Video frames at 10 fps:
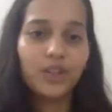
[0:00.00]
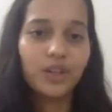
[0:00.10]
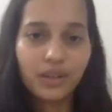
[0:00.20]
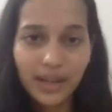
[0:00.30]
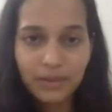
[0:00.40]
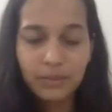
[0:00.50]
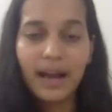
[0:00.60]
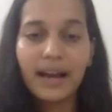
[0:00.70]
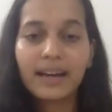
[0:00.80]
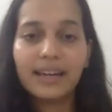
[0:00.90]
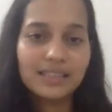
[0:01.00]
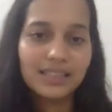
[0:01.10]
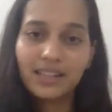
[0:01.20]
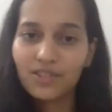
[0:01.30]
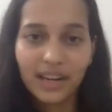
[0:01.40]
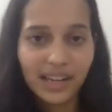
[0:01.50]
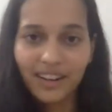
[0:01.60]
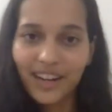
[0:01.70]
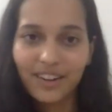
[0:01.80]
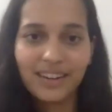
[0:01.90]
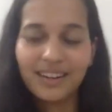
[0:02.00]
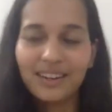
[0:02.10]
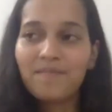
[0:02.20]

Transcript: you know comes back and he starts running around and